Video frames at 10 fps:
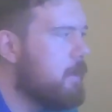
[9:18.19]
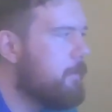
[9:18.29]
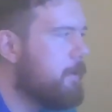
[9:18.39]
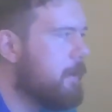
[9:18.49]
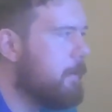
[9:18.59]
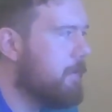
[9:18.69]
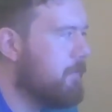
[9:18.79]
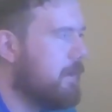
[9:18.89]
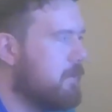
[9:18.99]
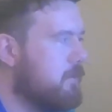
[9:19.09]
But yeah, I mean,
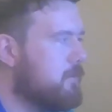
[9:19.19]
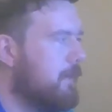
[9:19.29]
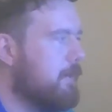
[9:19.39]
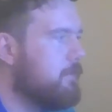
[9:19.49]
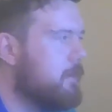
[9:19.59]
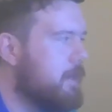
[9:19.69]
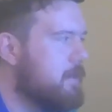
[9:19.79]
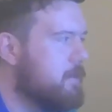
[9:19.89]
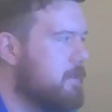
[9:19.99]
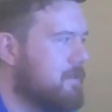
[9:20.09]
we got those 5
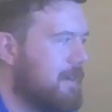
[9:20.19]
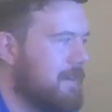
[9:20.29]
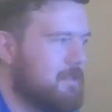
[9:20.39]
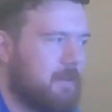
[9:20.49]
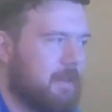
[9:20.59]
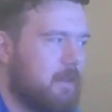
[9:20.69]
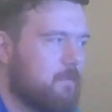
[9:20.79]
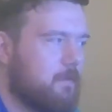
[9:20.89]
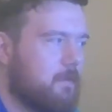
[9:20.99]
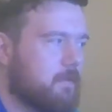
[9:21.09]
weenies and those guys looking out
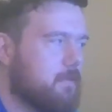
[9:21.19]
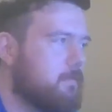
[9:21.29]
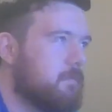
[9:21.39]
for us.